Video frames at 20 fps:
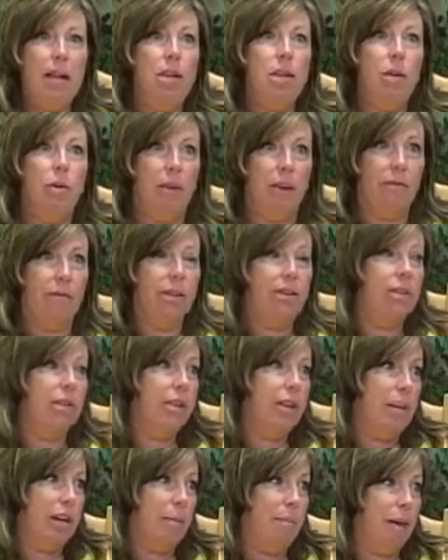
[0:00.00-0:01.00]
you give us
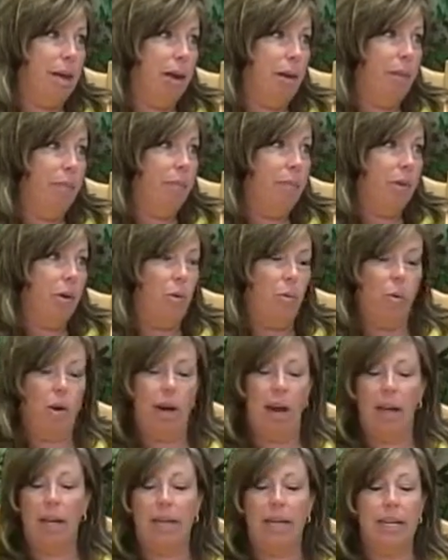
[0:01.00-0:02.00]
your email. We're
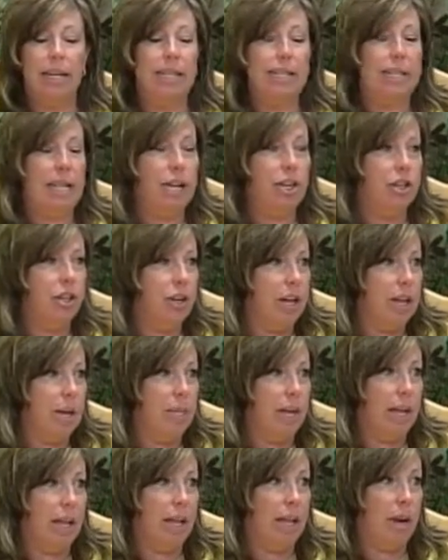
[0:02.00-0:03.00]
not going to send your
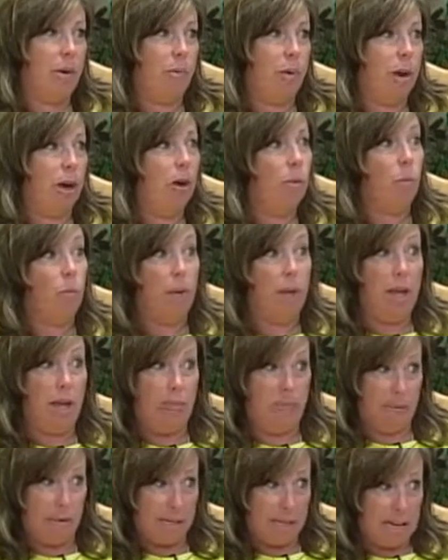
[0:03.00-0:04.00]
email anywhere. We
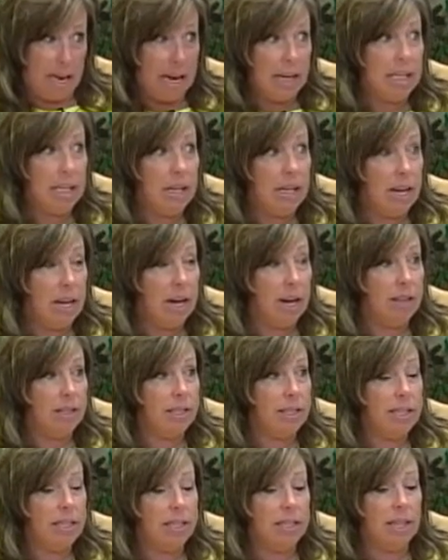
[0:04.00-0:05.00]
protect it in our
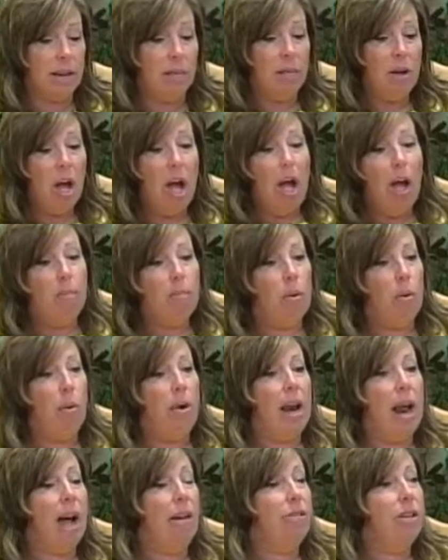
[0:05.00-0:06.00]
system. But
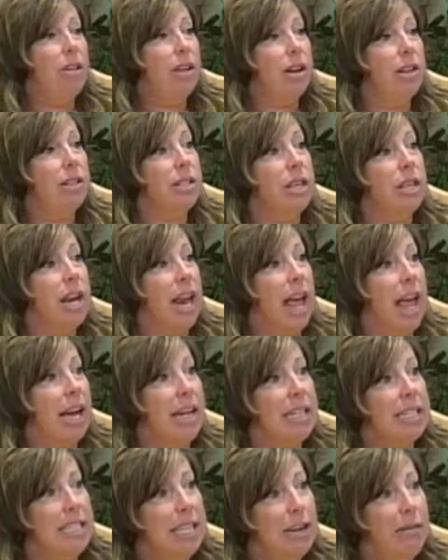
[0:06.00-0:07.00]
whenever there's an
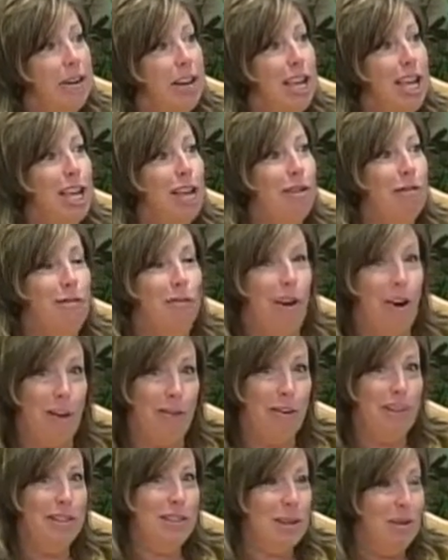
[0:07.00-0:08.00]
activity
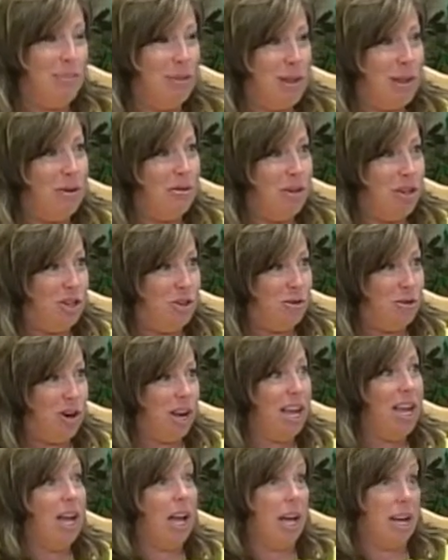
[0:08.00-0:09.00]
involving something you
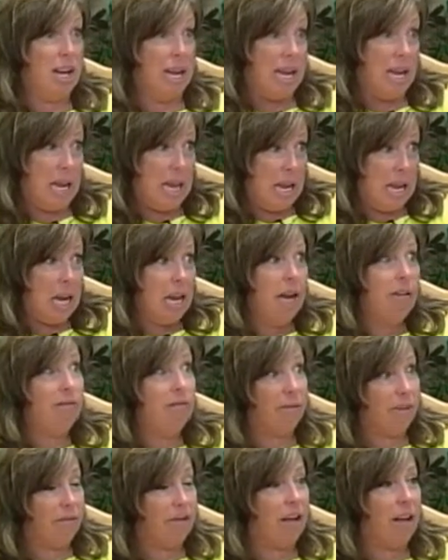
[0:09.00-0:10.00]
enjoy, a need
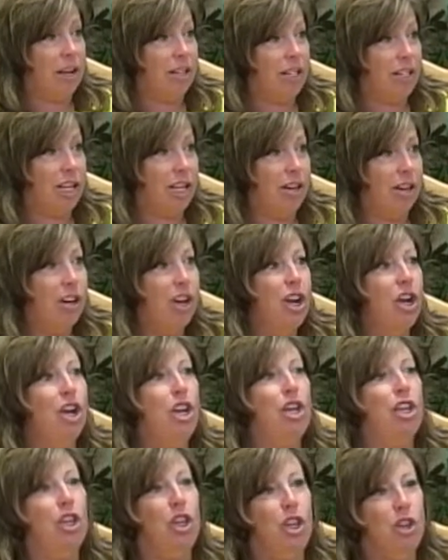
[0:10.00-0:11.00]
for a volunteer,
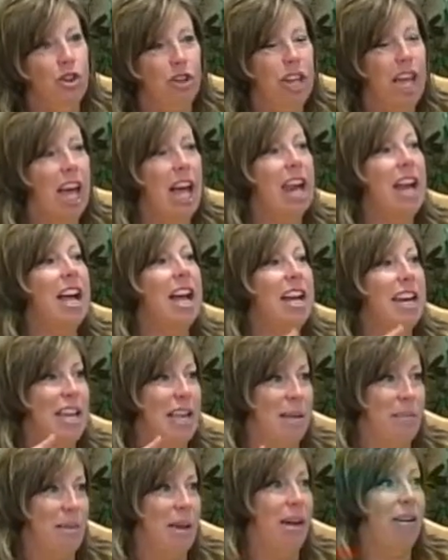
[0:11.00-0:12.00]
you'll get an email